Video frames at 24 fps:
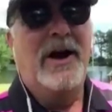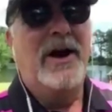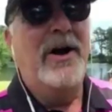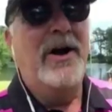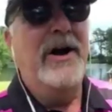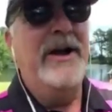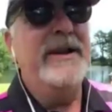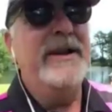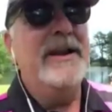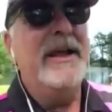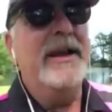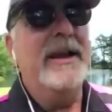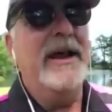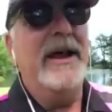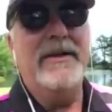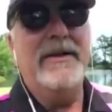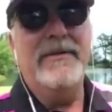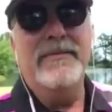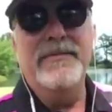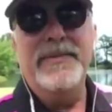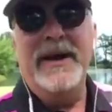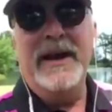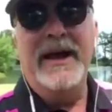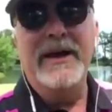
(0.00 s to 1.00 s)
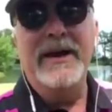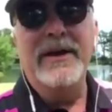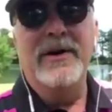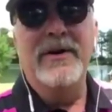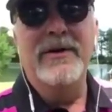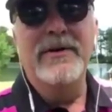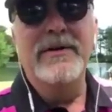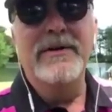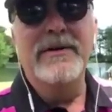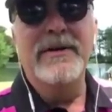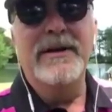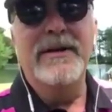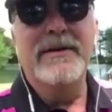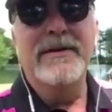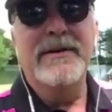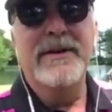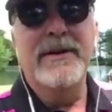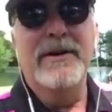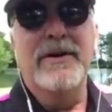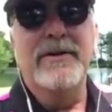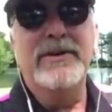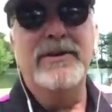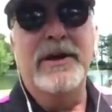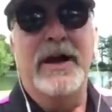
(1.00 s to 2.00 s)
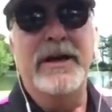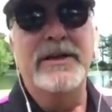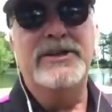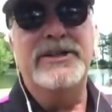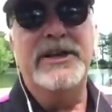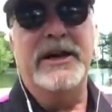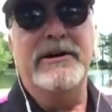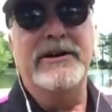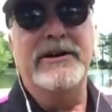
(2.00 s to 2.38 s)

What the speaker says: Oh, I did. But Don